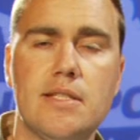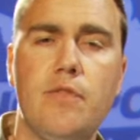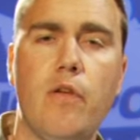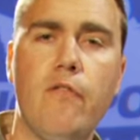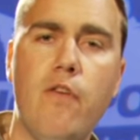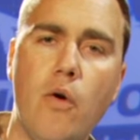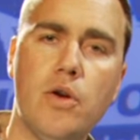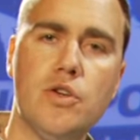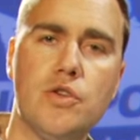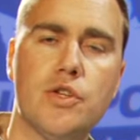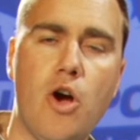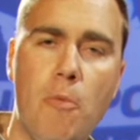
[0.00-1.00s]
is if you focus
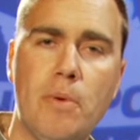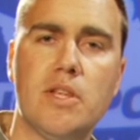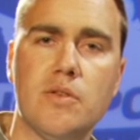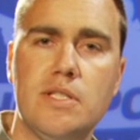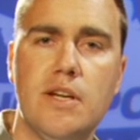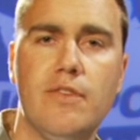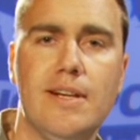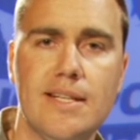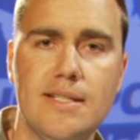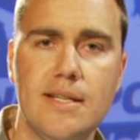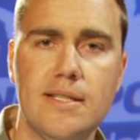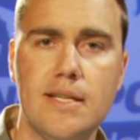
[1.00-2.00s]
your scope at those different
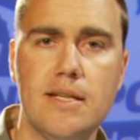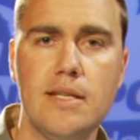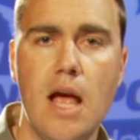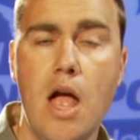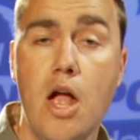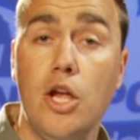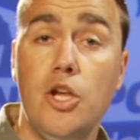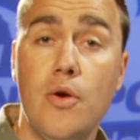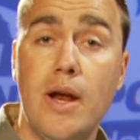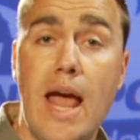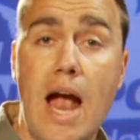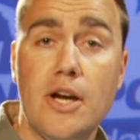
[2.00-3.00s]
distances, you
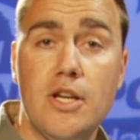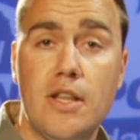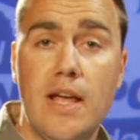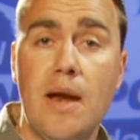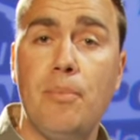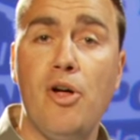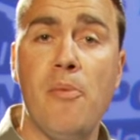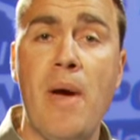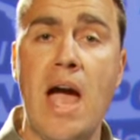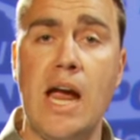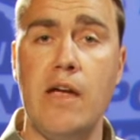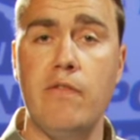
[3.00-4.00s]
can actually then pull
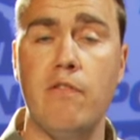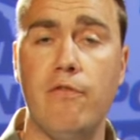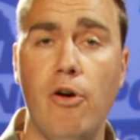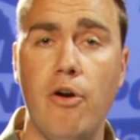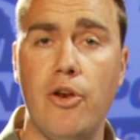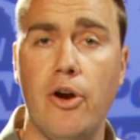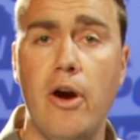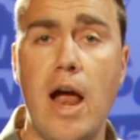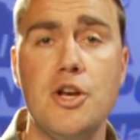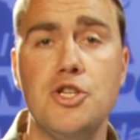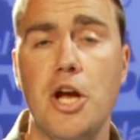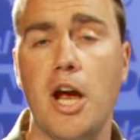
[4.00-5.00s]
back even further
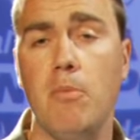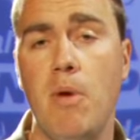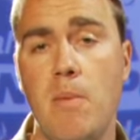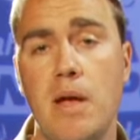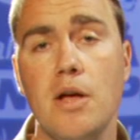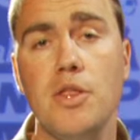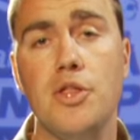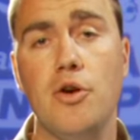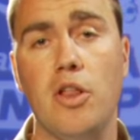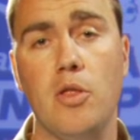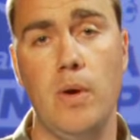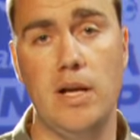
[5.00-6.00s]
and check maybe
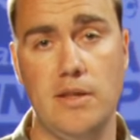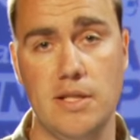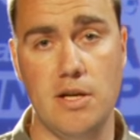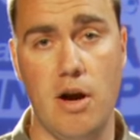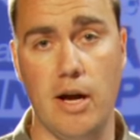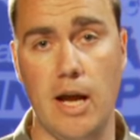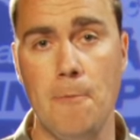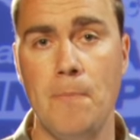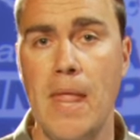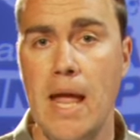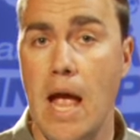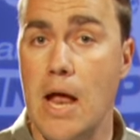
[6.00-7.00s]
1/3 of the way to the target.
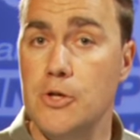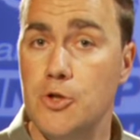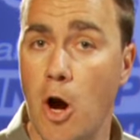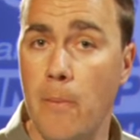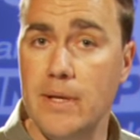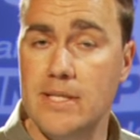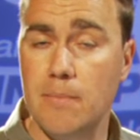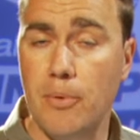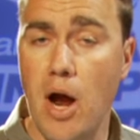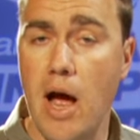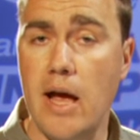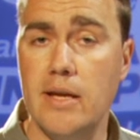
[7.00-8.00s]
And don't be
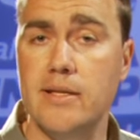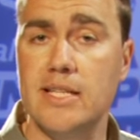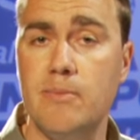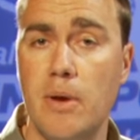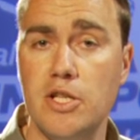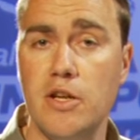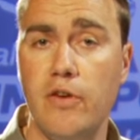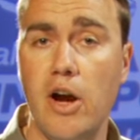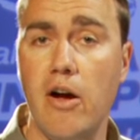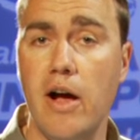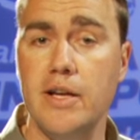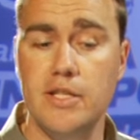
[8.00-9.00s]
surprised, especially if you're
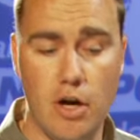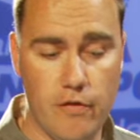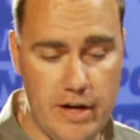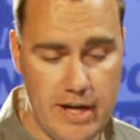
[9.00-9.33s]
out hunting over